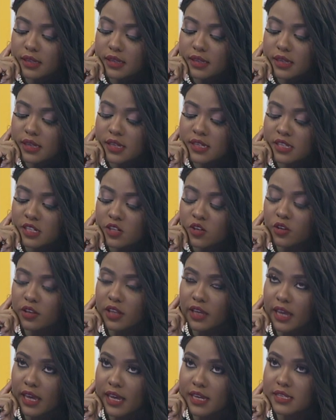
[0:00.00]
is it not
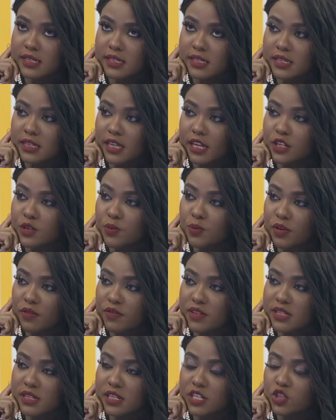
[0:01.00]
the case that
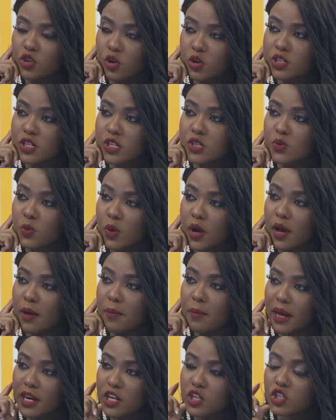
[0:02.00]
previously doctors were
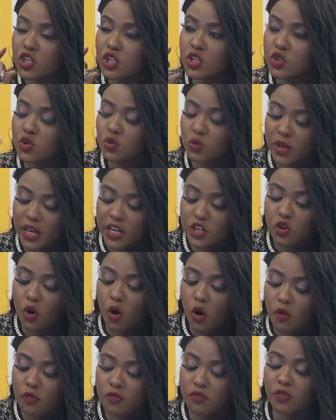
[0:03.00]
managing to get
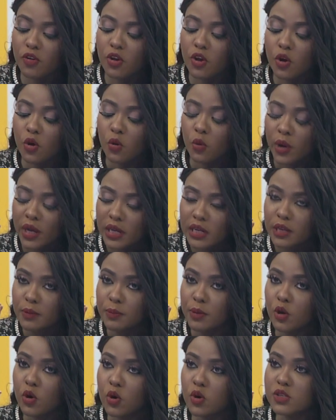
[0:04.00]
off quickly
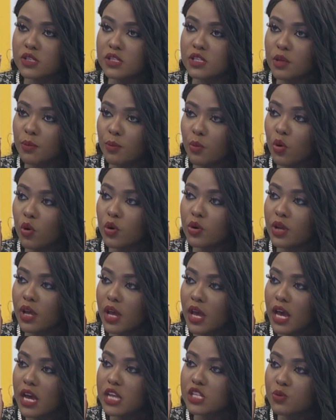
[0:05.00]
because the board,
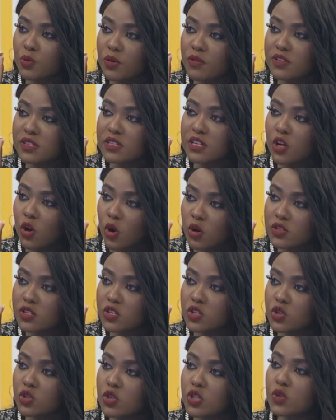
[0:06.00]
as previously
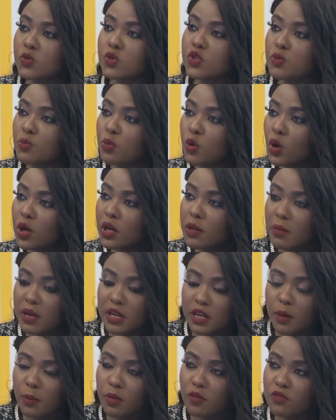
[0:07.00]
constituted, was purely
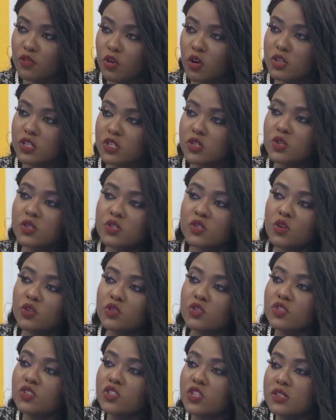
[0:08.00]
made up of doctors? So it's
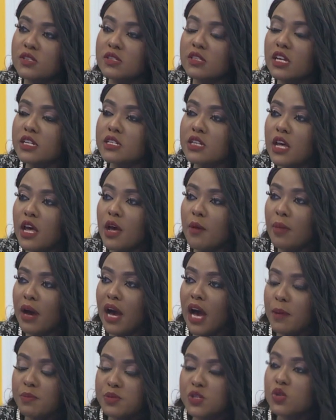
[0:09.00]
not just that
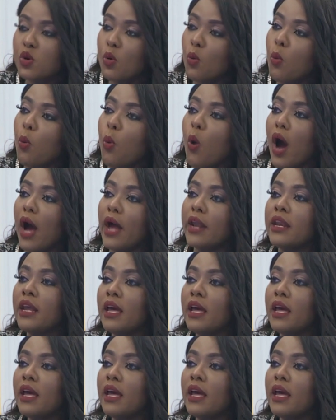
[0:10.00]
perhaps one,